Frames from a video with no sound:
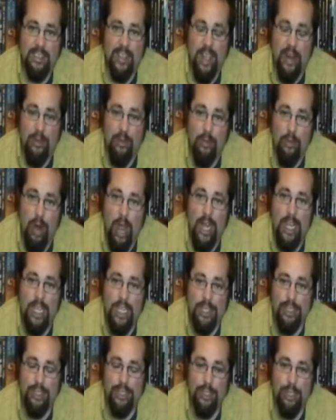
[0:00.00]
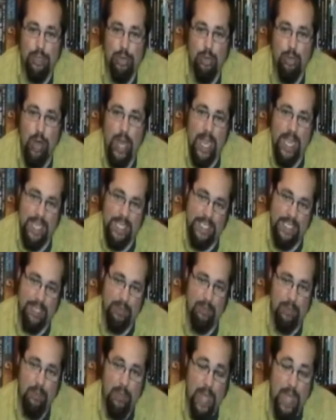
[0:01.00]
that running to grace
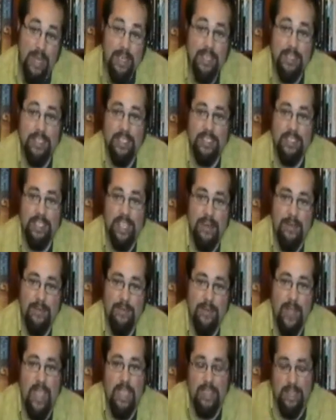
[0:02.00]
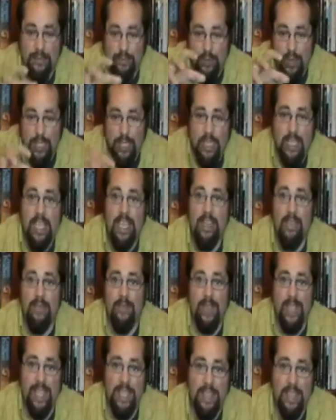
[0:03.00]
and repentance and faith, if we
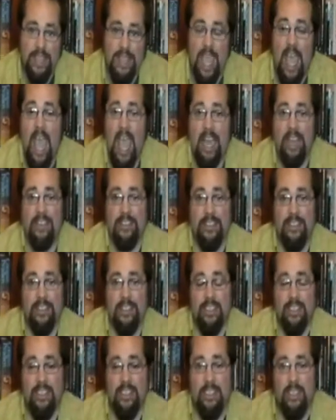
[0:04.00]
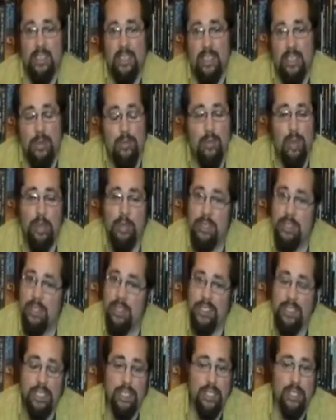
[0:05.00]
live in that, brothers
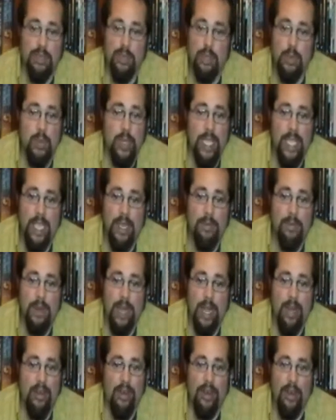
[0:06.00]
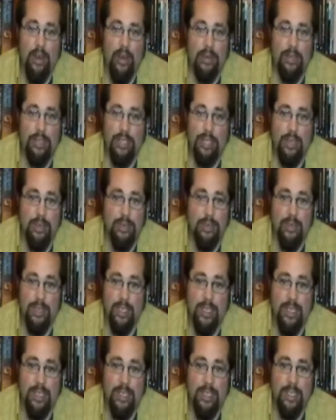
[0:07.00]
and sisters, we can parent our
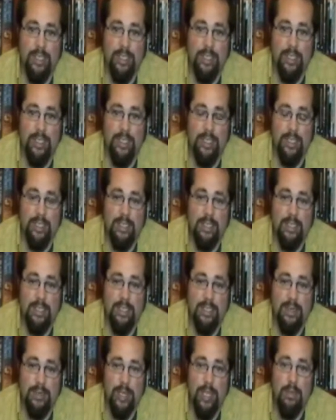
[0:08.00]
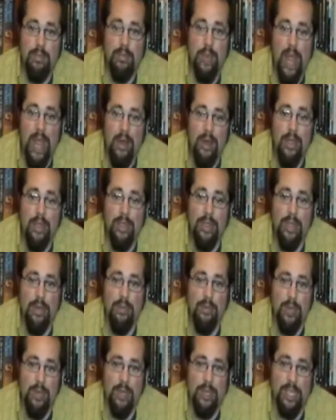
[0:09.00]
children. We can parent
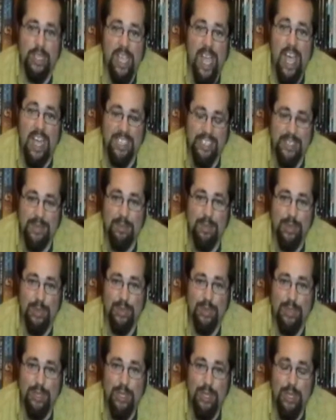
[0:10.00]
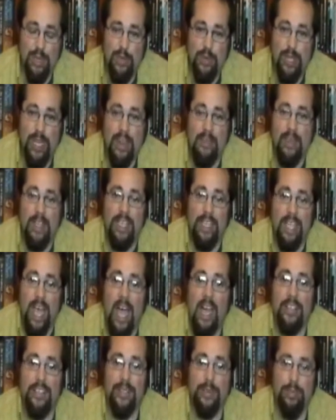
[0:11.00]
them with the gospel. We can have a
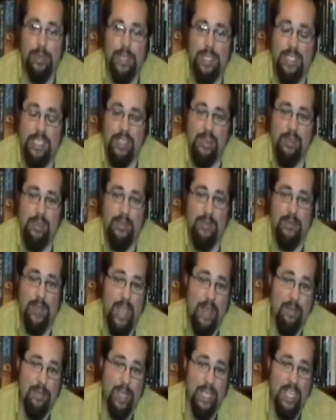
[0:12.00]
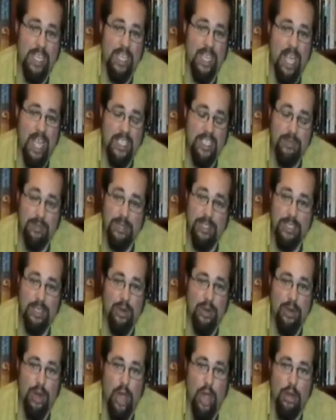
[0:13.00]
gospel centered family and gospel
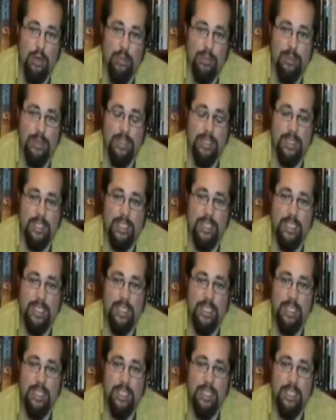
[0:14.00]
centered homes.